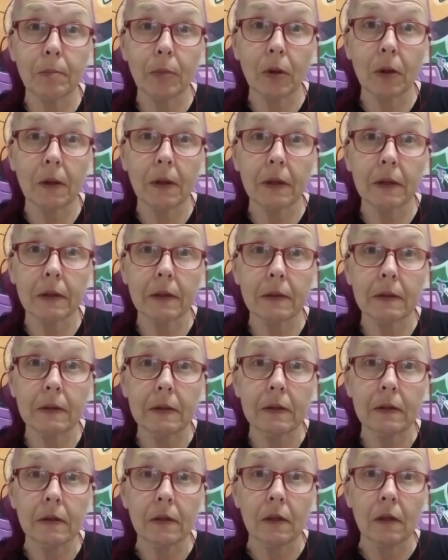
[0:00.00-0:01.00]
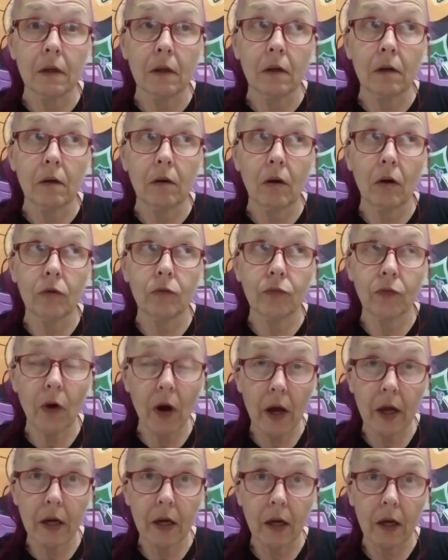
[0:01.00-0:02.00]
box on
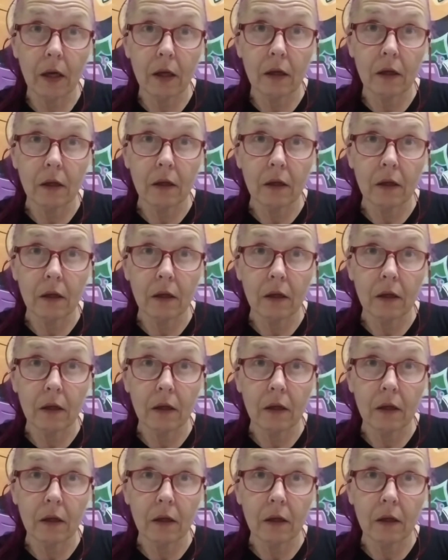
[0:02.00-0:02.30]
Friday